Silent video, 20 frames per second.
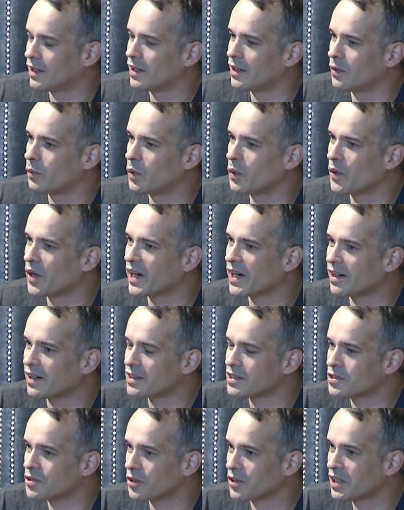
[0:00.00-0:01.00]
We were
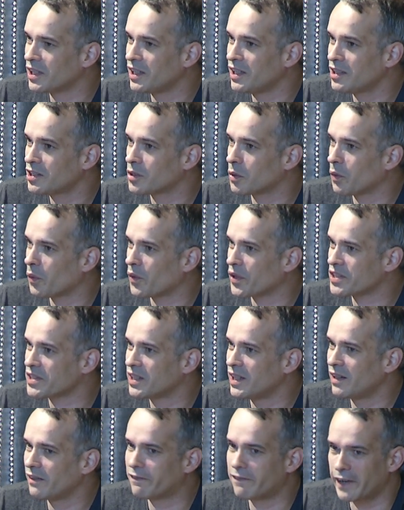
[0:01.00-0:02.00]
30, so we were
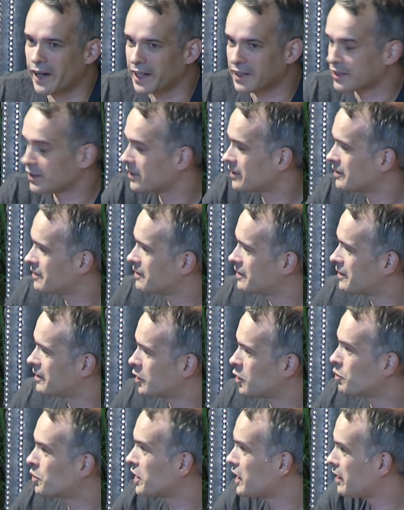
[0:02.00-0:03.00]
still flat,
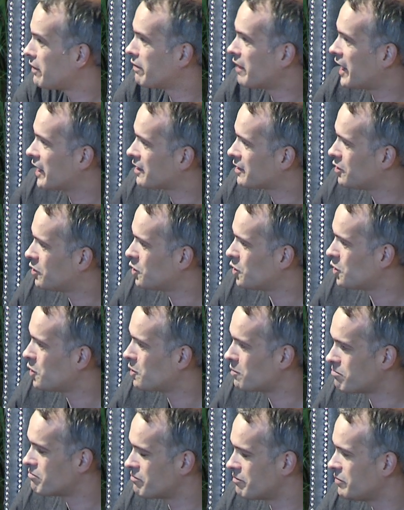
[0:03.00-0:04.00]
completely flat,
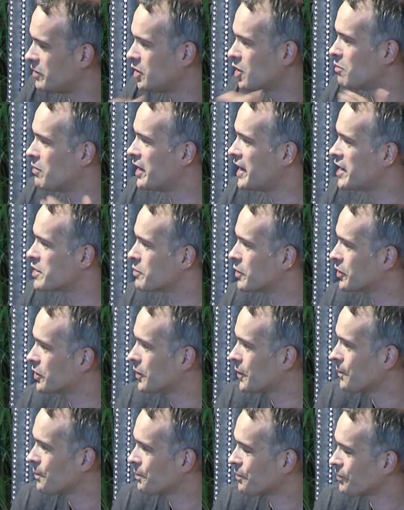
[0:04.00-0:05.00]
no middle management.
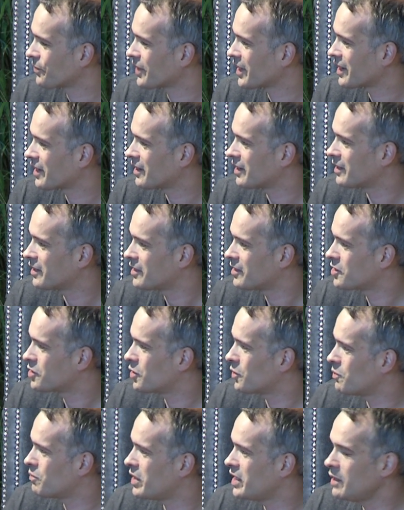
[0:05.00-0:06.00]

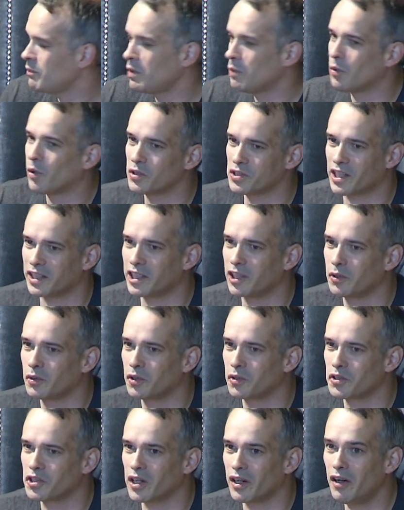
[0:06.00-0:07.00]
So many people started to
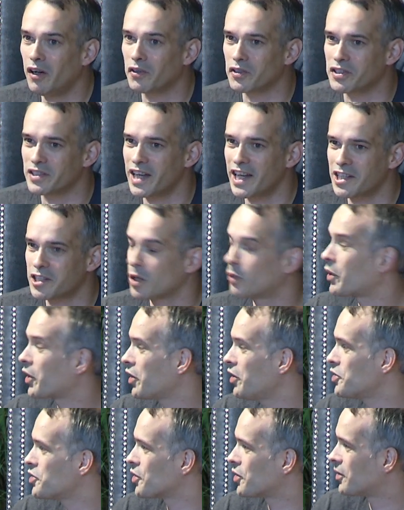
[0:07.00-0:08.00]
consider, oh, that's our
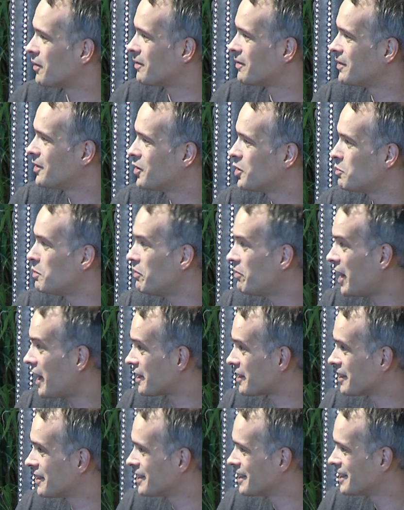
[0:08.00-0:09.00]
culture, to be flat.